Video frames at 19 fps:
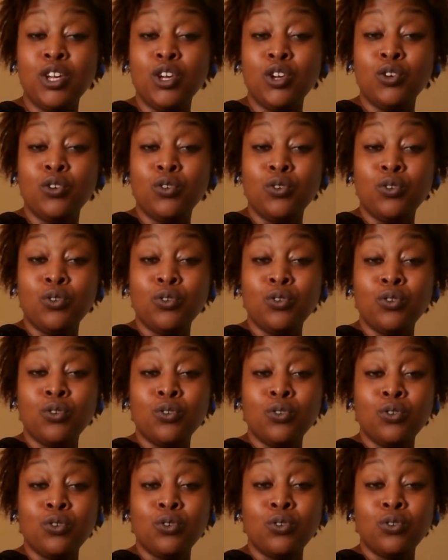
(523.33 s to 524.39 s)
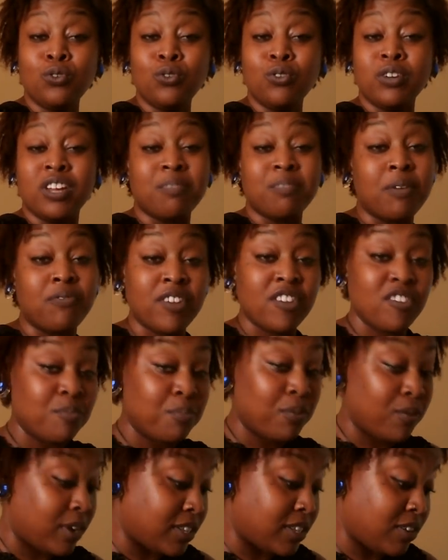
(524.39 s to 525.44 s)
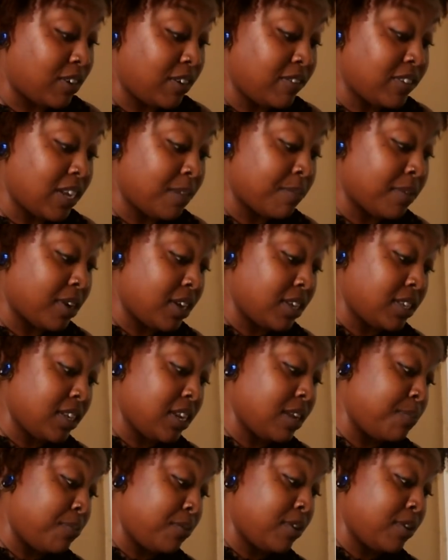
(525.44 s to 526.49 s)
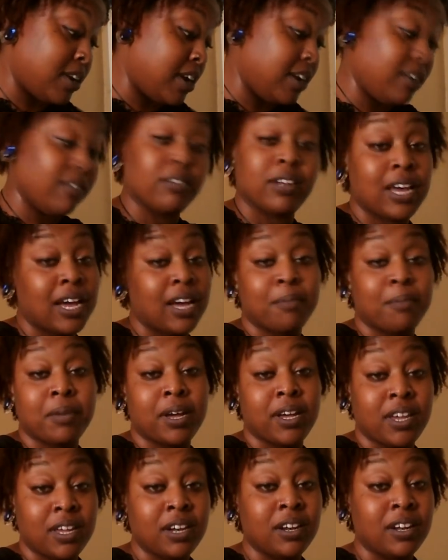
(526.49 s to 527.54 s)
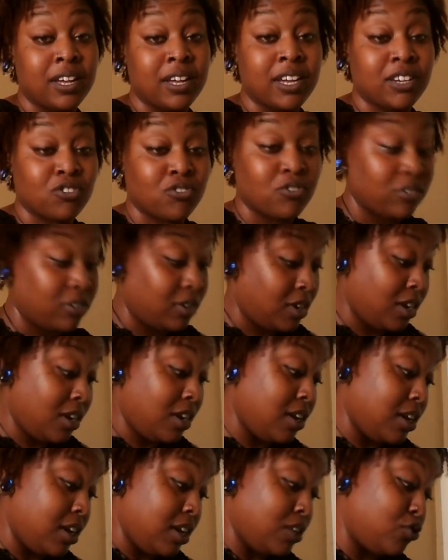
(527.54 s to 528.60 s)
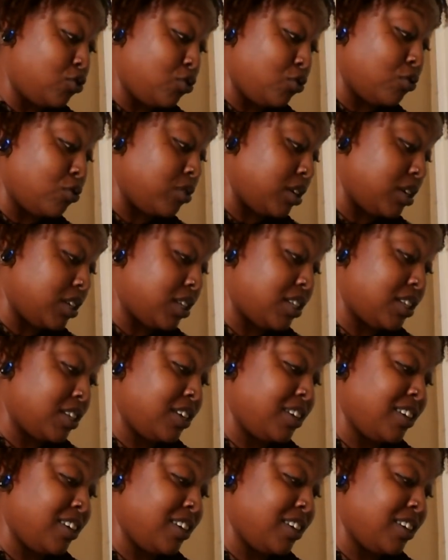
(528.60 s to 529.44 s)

you. That's my favorite part. So every time I get to that part, I ain't gonna lie, I might get a little extra. Taurus.